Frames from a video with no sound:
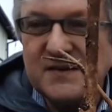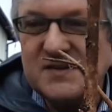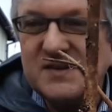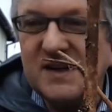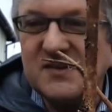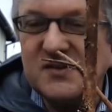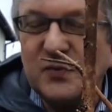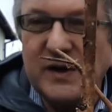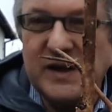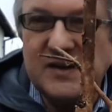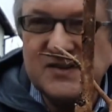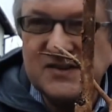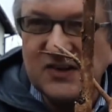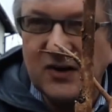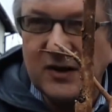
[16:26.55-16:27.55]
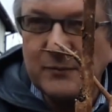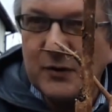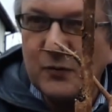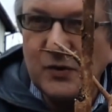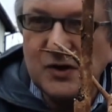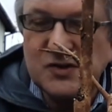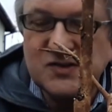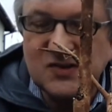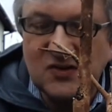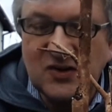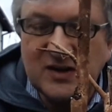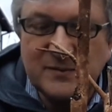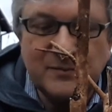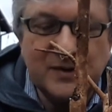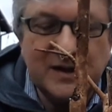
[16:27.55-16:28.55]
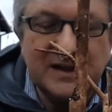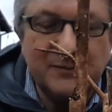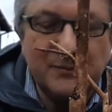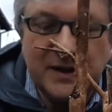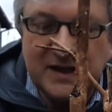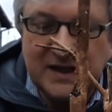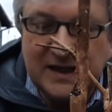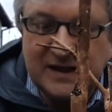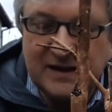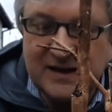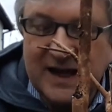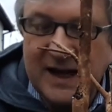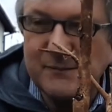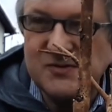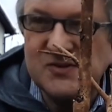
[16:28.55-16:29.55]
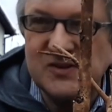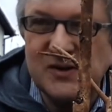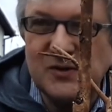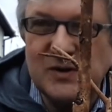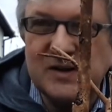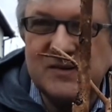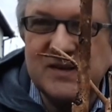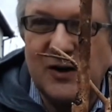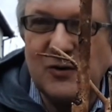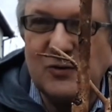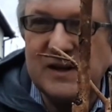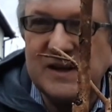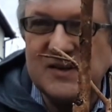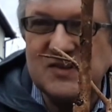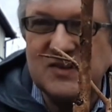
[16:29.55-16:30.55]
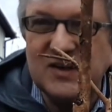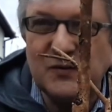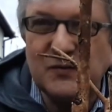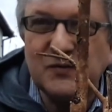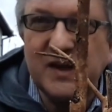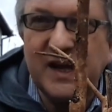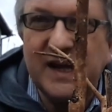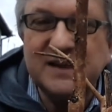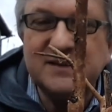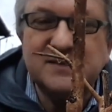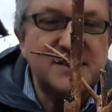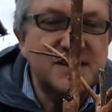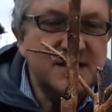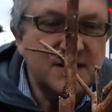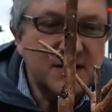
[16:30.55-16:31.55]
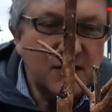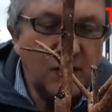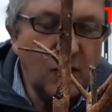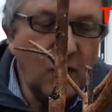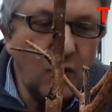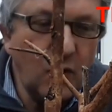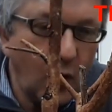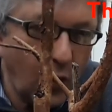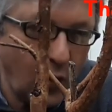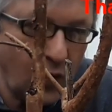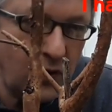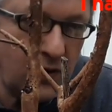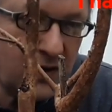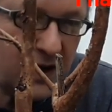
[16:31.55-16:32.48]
6 weeks time, by which time it'll be absolutely totally stone dead, or